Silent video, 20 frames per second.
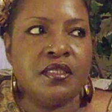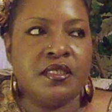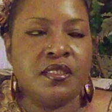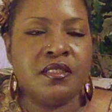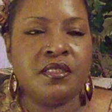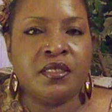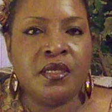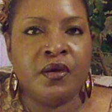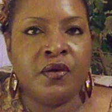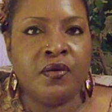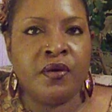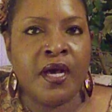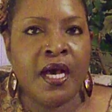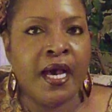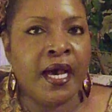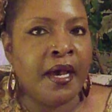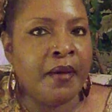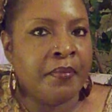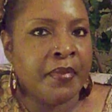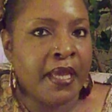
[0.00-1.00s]
So,
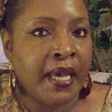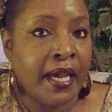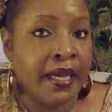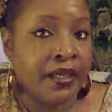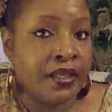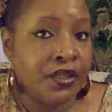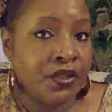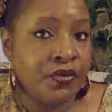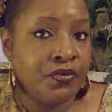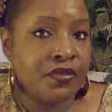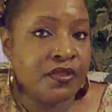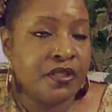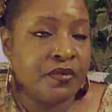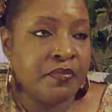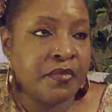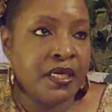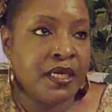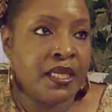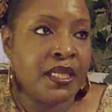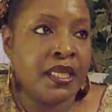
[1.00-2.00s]
I mean, I can use the
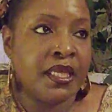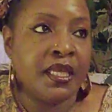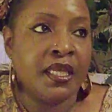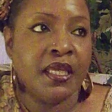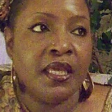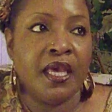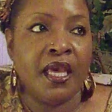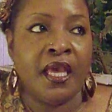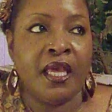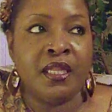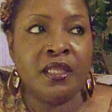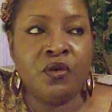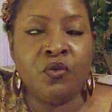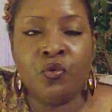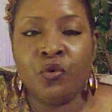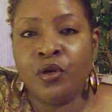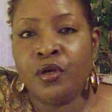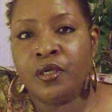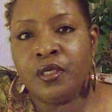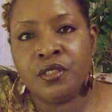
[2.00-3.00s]
money and the
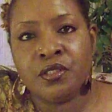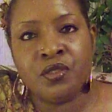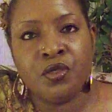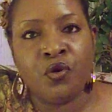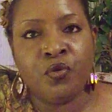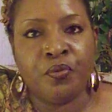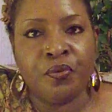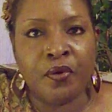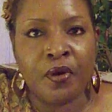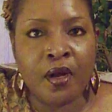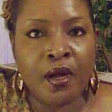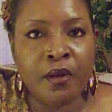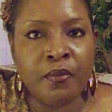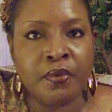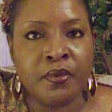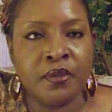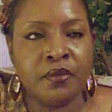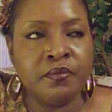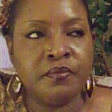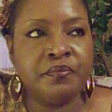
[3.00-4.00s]
work is no
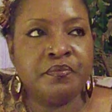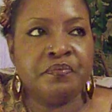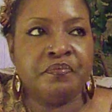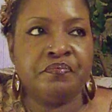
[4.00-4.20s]
problem.